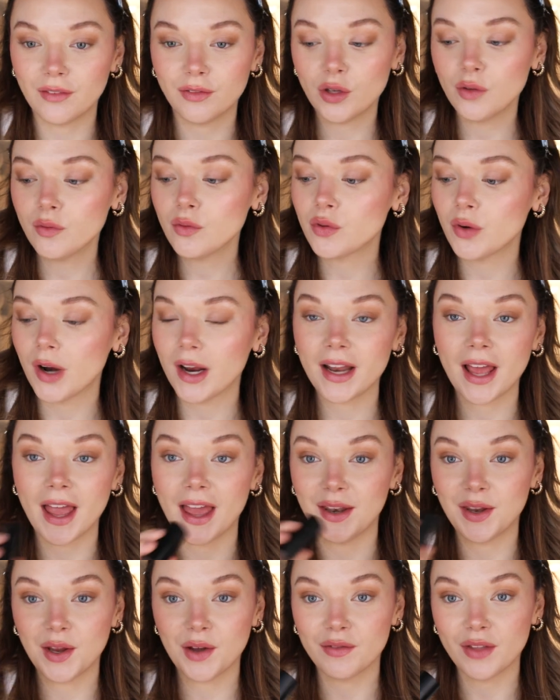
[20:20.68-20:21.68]
If you've tried
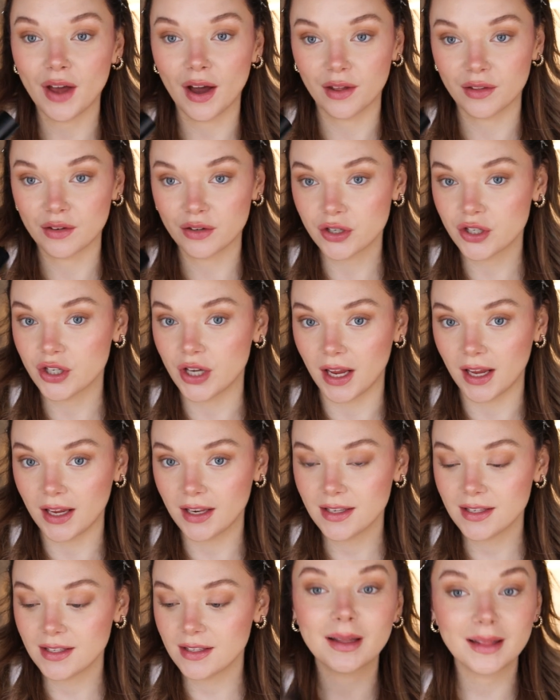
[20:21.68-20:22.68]
any of the other
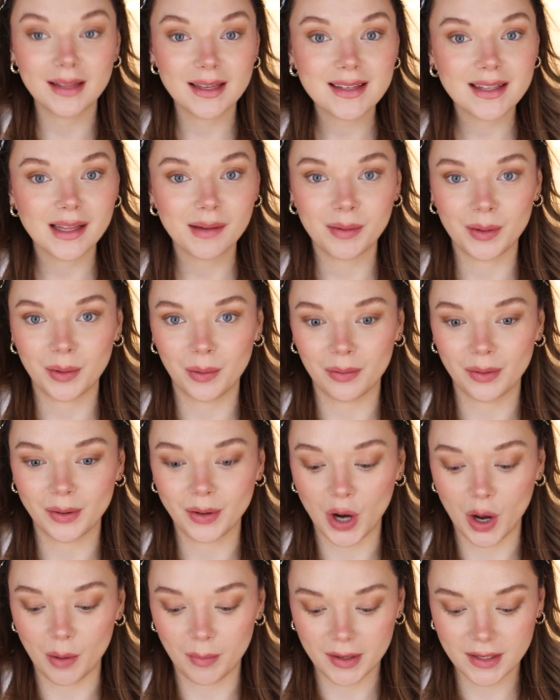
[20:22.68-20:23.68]
shades, please let me know in the
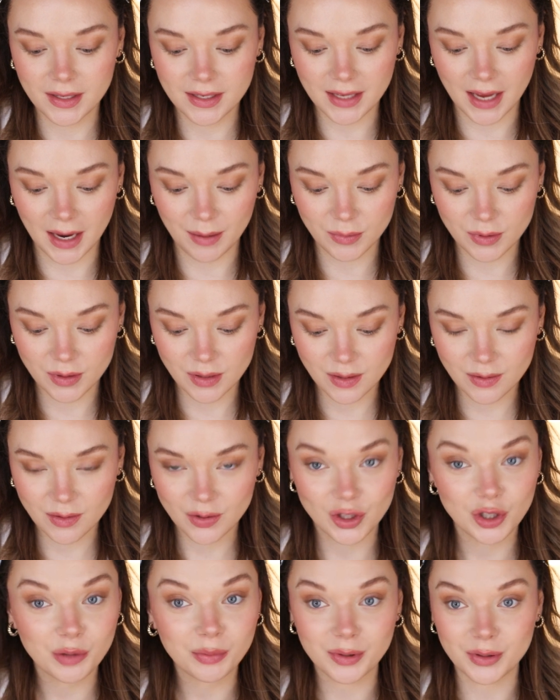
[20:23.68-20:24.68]
comments. I'm
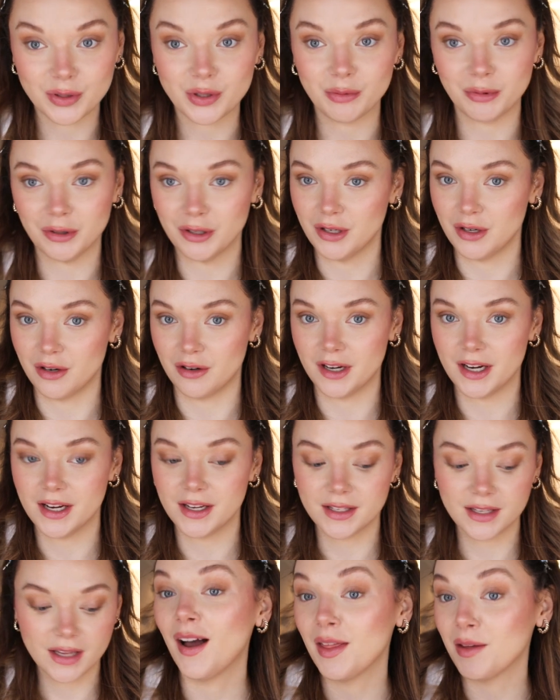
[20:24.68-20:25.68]
super super
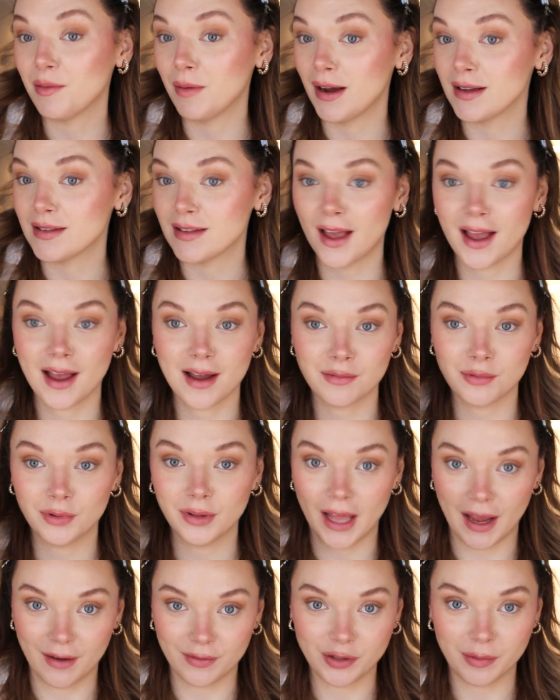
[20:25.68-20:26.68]
curious. Otherwise I
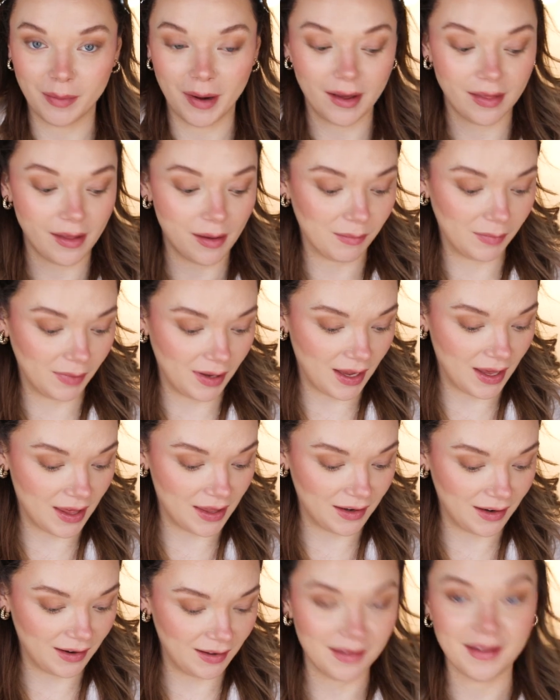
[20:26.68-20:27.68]
will have to buy them
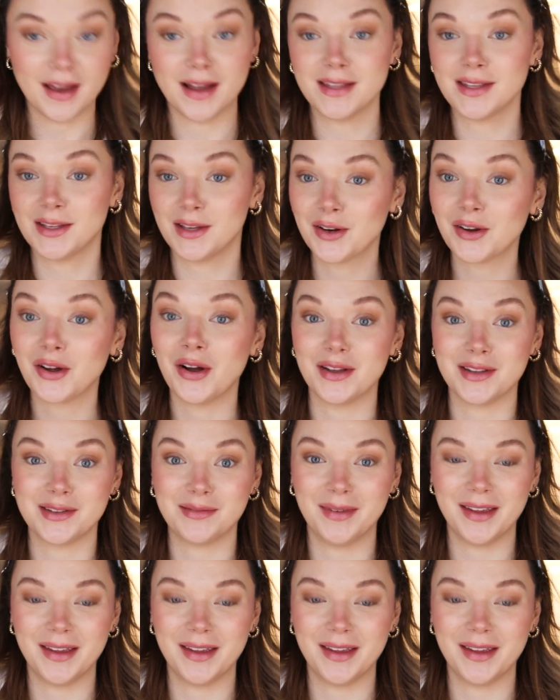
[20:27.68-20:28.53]
and that's gonna cost